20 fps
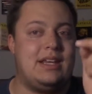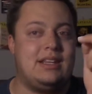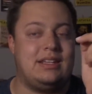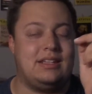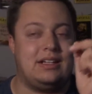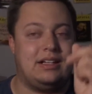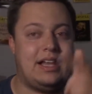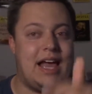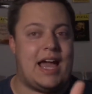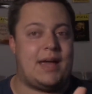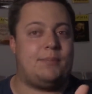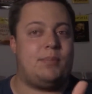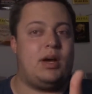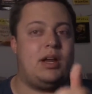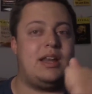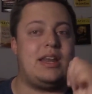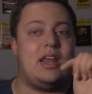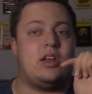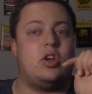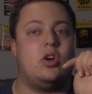hitting the like
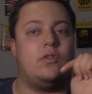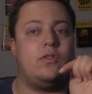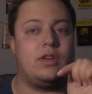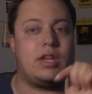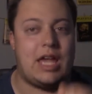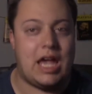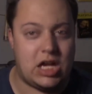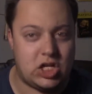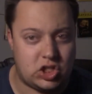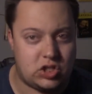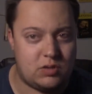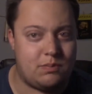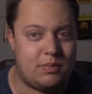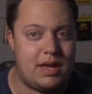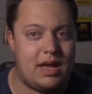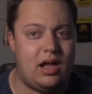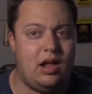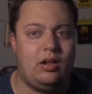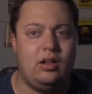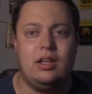button, that notification
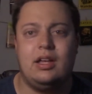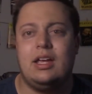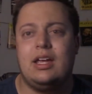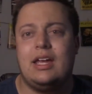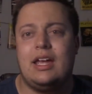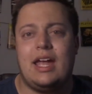bell,